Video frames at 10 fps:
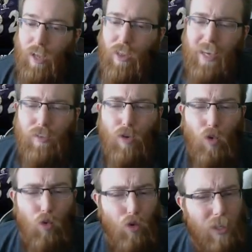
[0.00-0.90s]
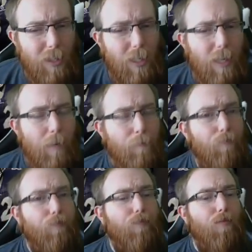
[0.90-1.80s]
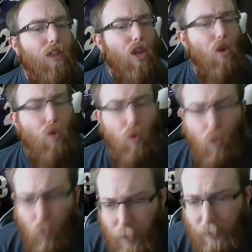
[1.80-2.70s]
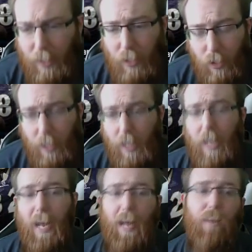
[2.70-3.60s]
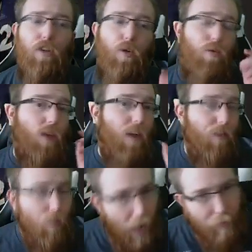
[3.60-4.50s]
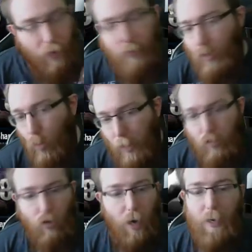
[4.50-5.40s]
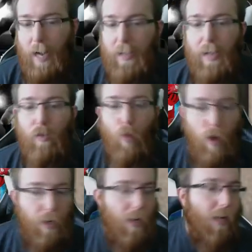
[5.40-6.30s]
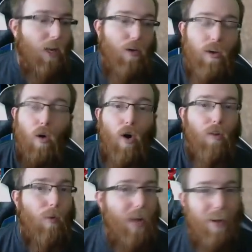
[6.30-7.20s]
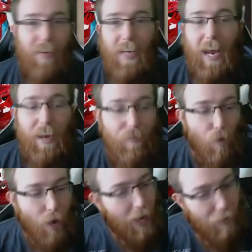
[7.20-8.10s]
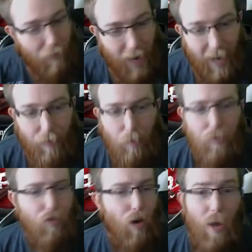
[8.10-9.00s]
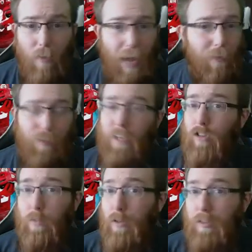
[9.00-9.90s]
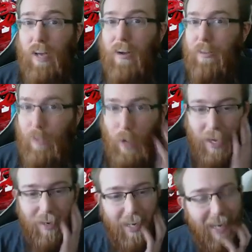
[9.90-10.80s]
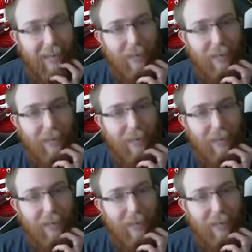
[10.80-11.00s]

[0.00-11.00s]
I think it's really, really good. And if you if you have less coins, try 9091. You can go all the way down to like 84, 85. I was trying that. That's actually pretty solid as well.